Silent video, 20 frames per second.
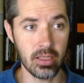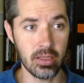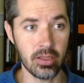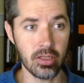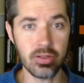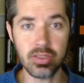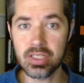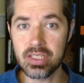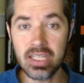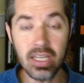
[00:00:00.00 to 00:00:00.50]

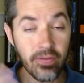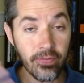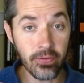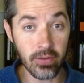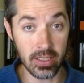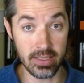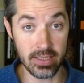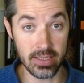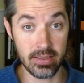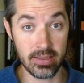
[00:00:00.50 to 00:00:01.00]
There's
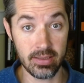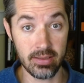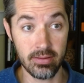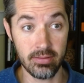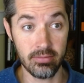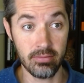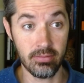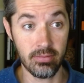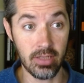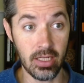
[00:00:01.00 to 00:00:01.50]
difference
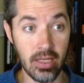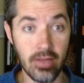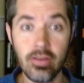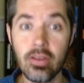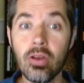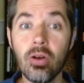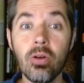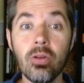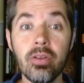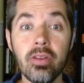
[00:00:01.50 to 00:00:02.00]
in
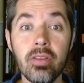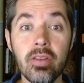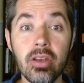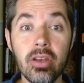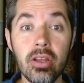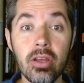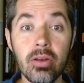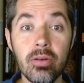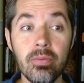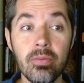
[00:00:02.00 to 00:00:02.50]
the old and the
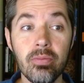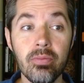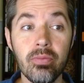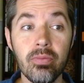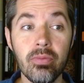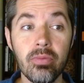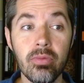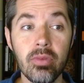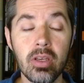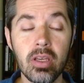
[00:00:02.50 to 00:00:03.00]
new.
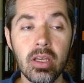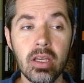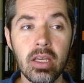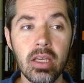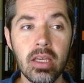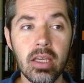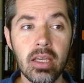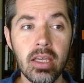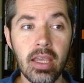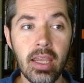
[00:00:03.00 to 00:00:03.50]

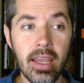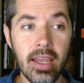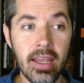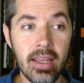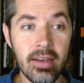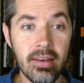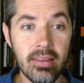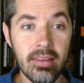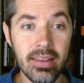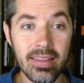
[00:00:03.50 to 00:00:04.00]

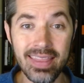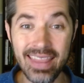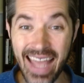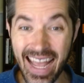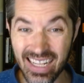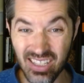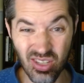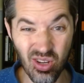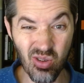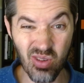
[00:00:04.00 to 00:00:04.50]
And that
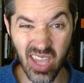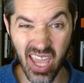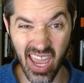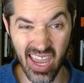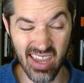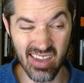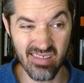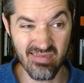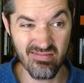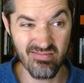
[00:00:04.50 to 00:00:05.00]
that's
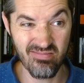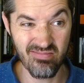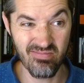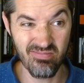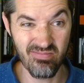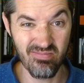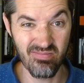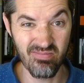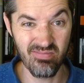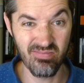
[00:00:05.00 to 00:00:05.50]
okay
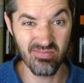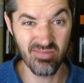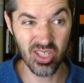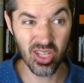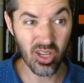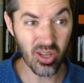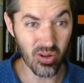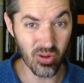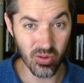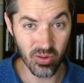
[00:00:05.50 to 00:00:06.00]

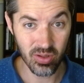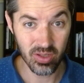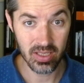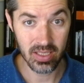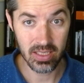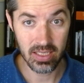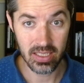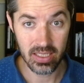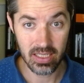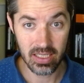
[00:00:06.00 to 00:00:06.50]
too.
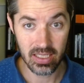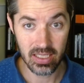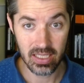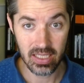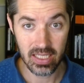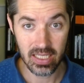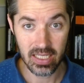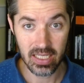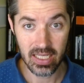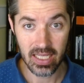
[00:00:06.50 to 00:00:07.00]

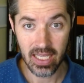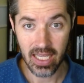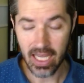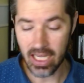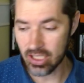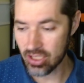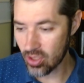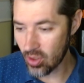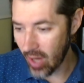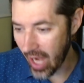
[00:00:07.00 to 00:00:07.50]

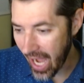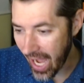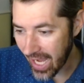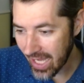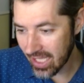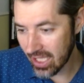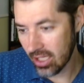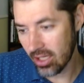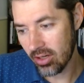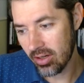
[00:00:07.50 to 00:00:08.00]
And so
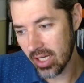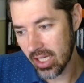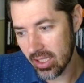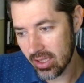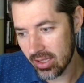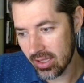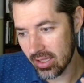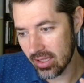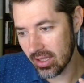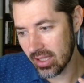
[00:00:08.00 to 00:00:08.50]
I hear
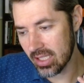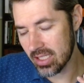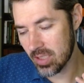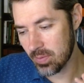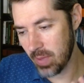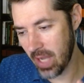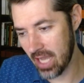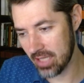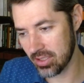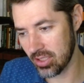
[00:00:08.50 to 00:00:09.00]
in this
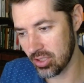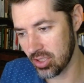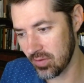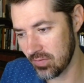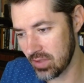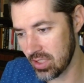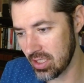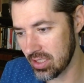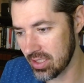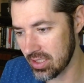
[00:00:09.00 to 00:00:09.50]
passage
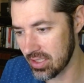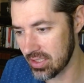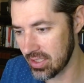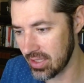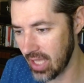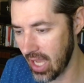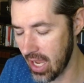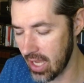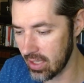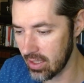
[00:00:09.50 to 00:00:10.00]
of Jesus
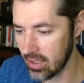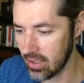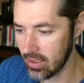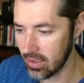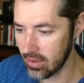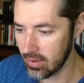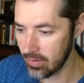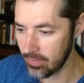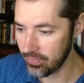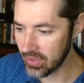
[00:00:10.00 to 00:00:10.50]
that
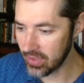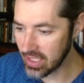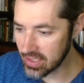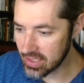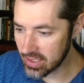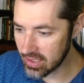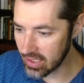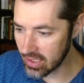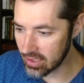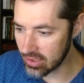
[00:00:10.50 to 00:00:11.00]

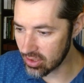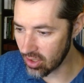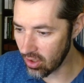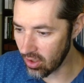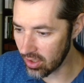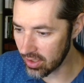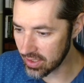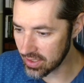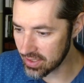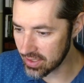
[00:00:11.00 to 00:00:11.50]
these things
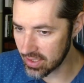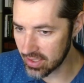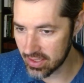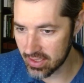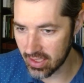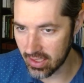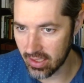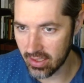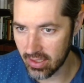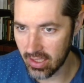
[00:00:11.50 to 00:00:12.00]
all
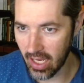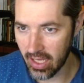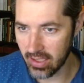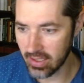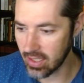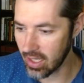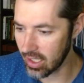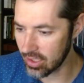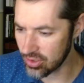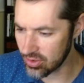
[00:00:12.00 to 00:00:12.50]
exist and,
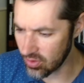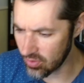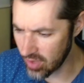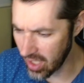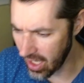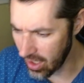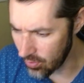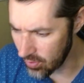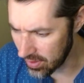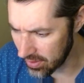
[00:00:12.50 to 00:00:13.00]
and God's
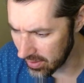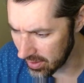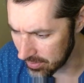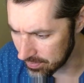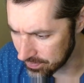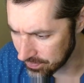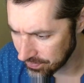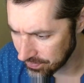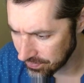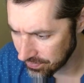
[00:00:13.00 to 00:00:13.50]
okay with
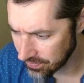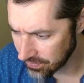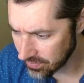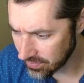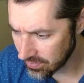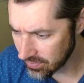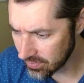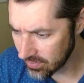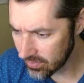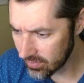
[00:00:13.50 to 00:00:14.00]
it.
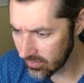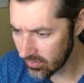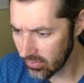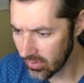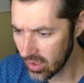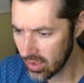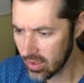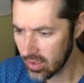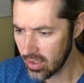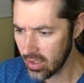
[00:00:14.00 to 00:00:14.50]

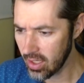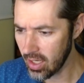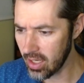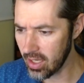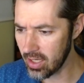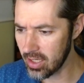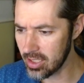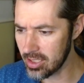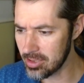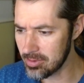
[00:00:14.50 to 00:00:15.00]

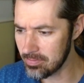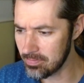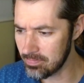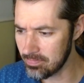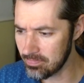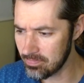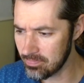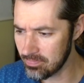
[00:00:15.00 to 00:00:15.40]
Um,